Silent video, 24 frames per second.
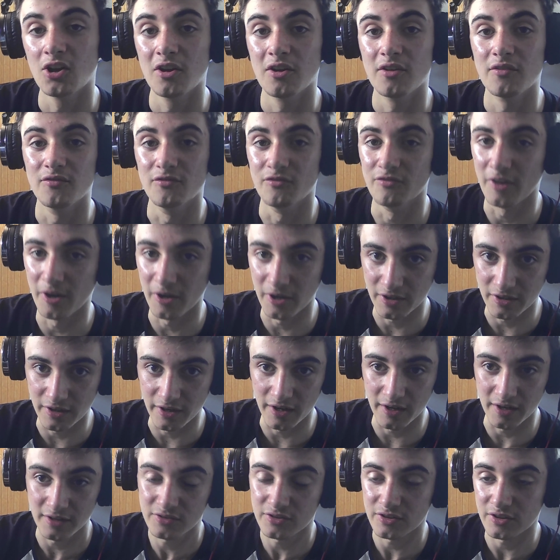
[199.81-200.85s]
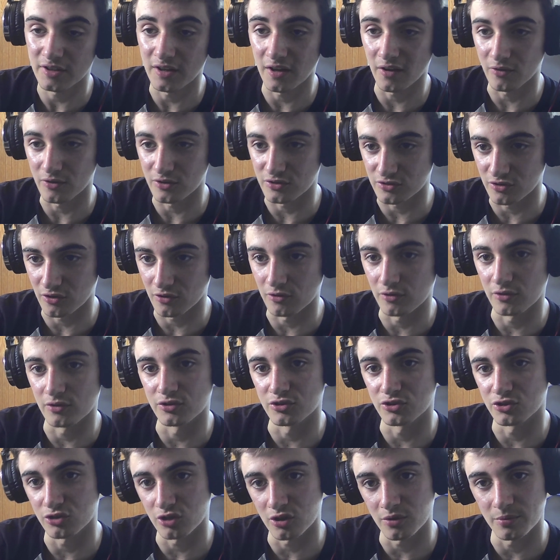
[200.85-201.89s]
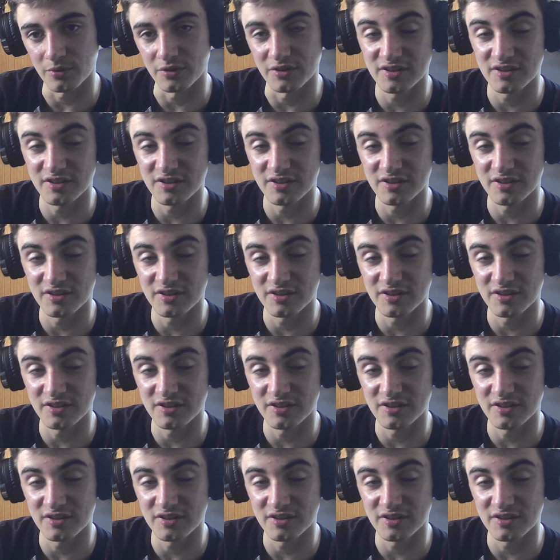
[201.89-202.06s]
Very nice, you can get rid of Zorro's Chopper.